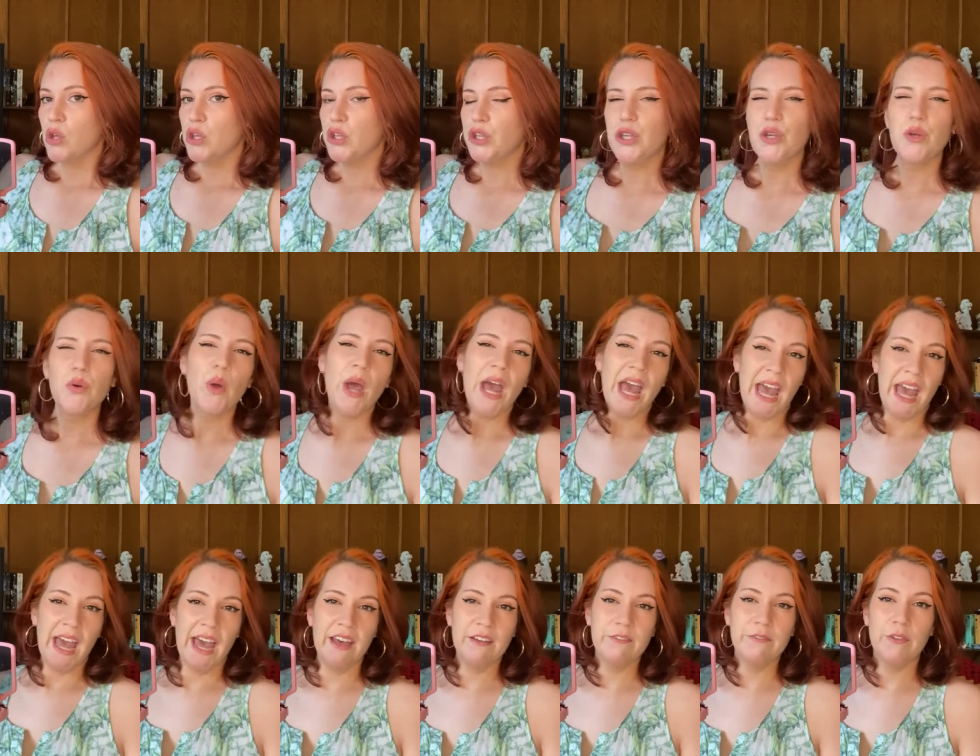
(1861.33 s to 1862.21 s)
you
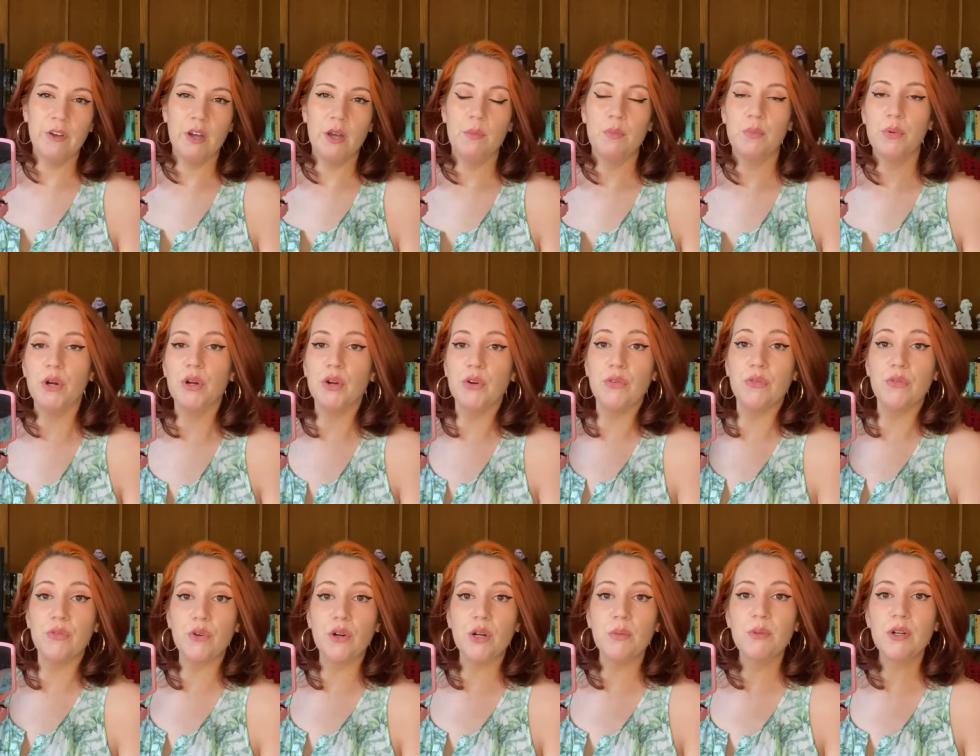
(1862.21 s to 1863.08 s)
have
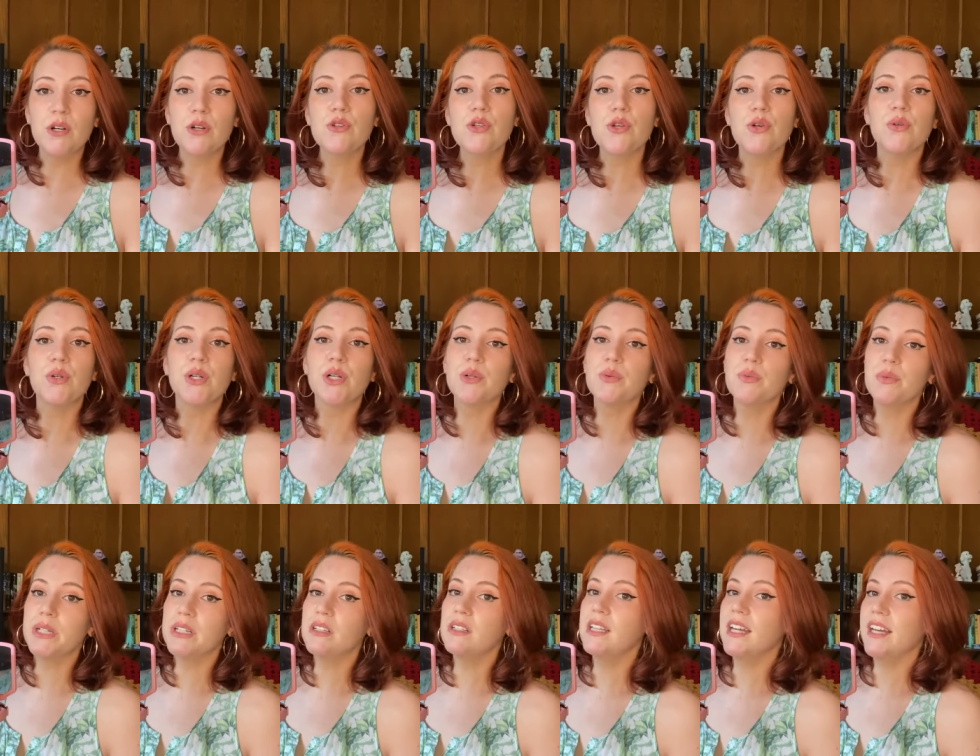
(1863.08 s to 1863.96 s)
performers who are
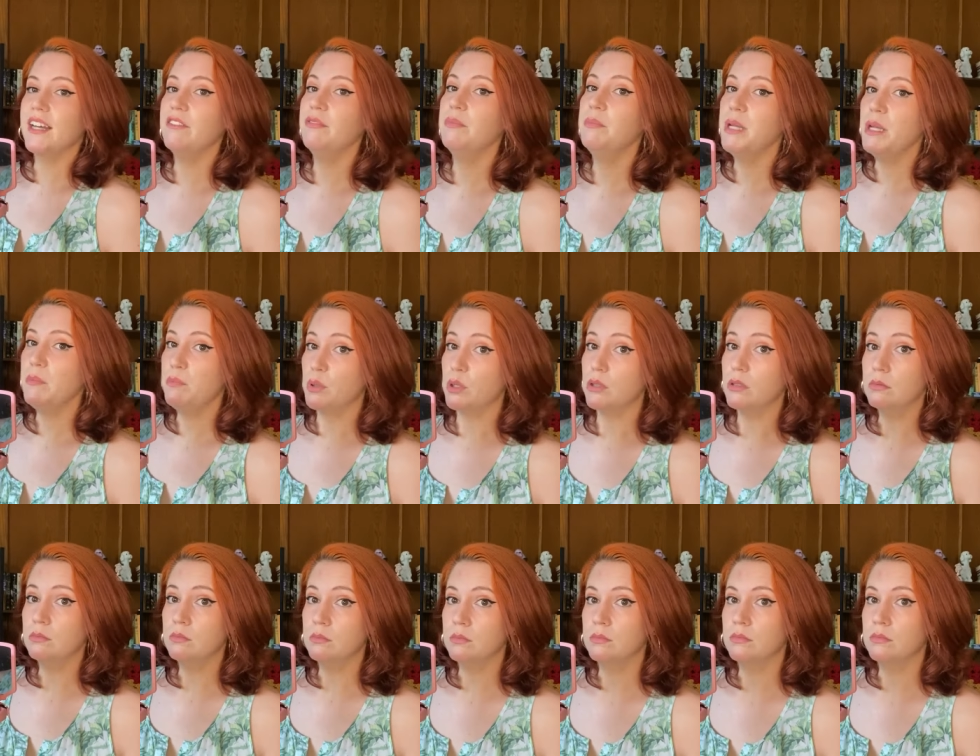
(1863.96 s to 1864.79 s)
real life people